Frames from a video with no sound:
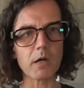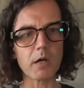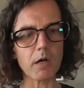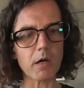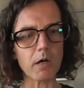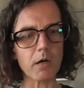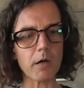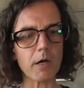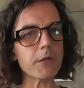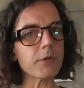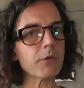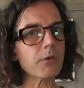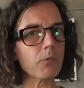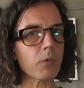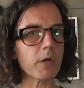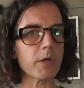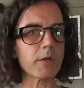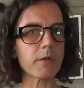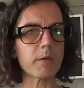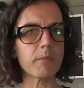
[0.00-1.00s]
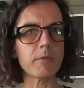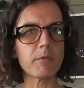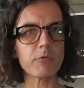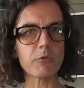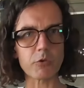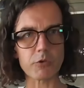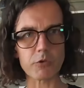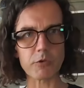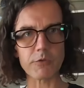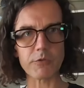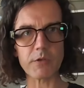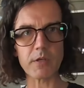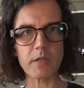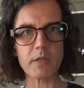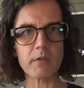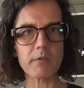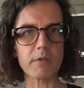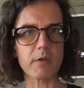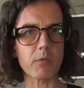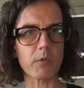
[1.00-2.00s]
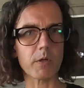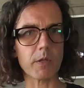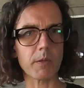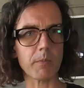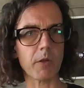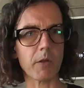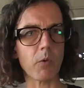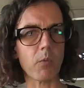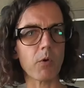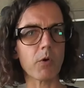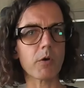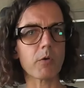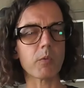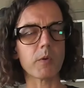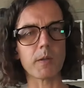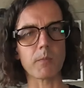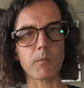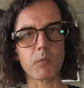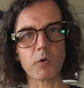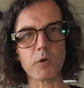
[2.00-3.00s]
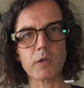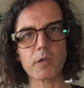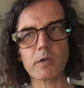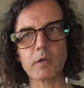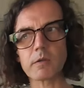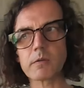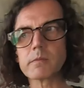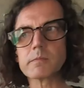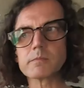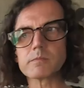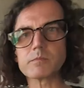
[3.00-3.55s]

I don't wear them in social settings. I wear them at work when I'm working